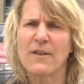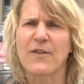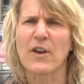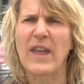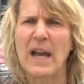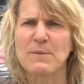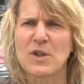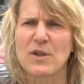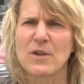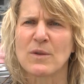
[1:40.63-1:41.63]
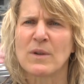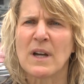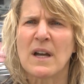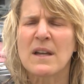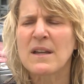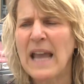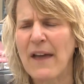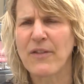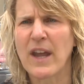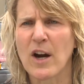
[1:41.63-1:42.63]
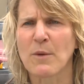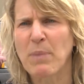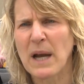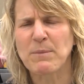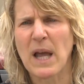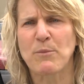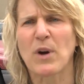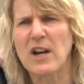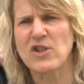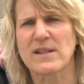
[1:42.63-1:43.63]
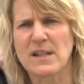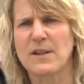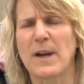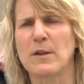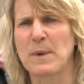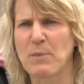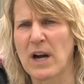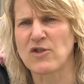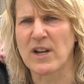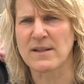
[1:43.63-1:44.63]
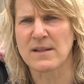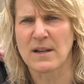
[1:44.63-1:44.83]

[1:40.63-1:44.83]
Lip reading: for them to get their pipeline projects and development projects